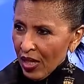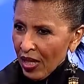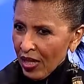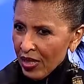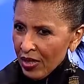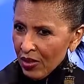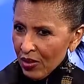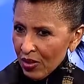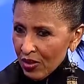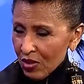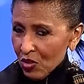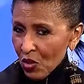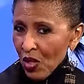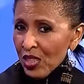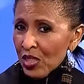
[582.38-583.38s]
And
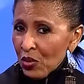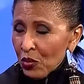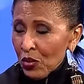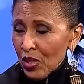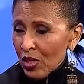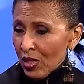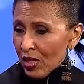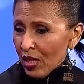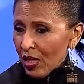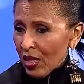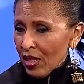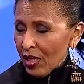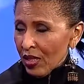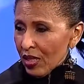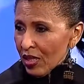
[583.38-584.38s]
starting with,
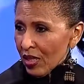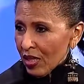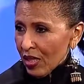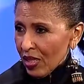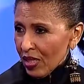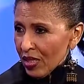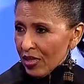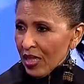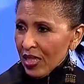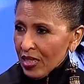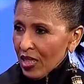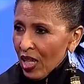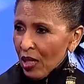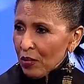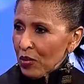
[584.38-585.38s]
in the
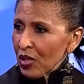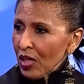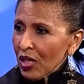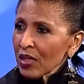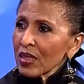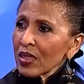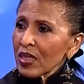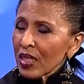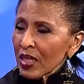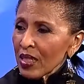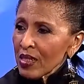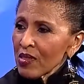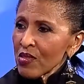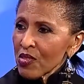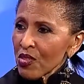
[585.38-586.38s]
daytime, young
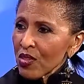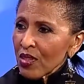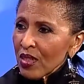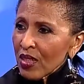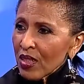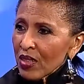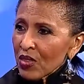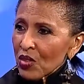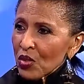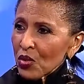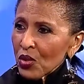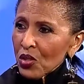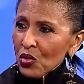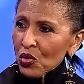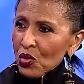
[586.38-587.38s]
kids,
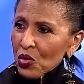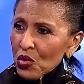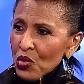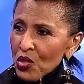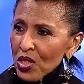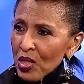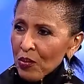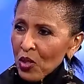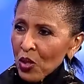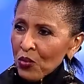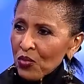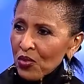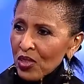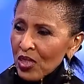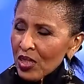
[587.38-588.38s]
to introduce them.
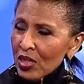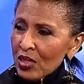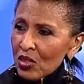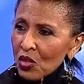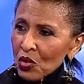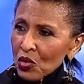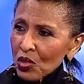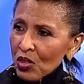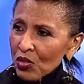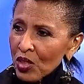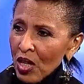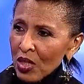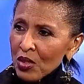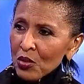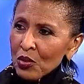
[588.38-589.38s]
Hopefully children of
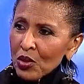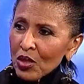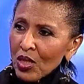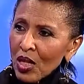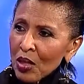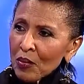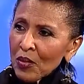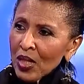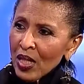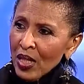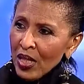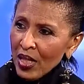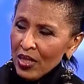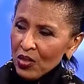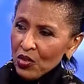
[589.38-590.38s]
color will come,
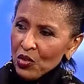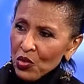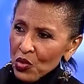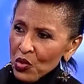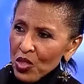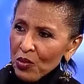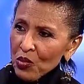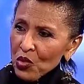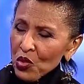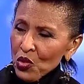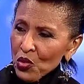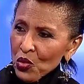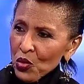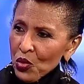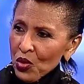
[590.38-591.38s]
introduce them
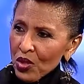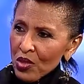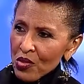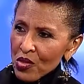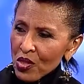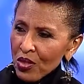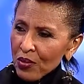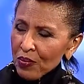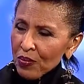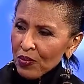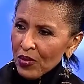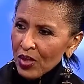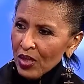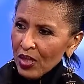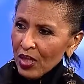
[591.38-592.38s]
to, there's a
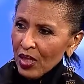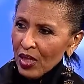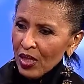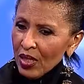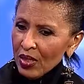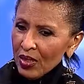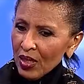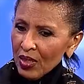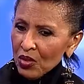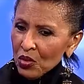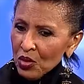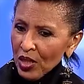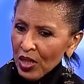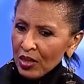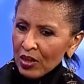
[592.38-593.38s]
new
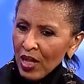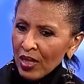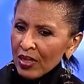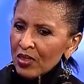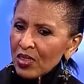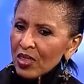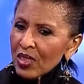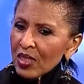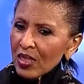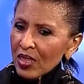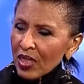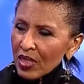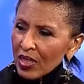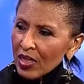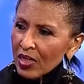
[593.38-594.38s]
technology
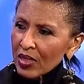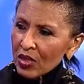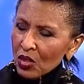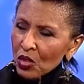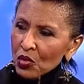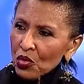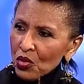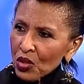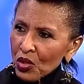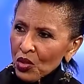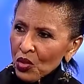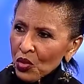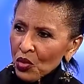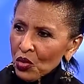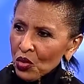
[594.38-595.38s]
that children can
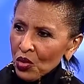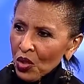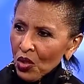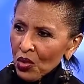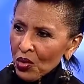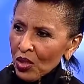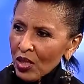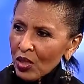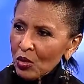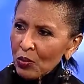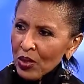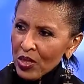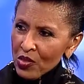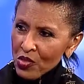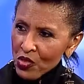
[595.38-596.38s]
use called Little
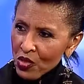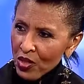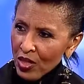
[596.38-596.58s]
Bits.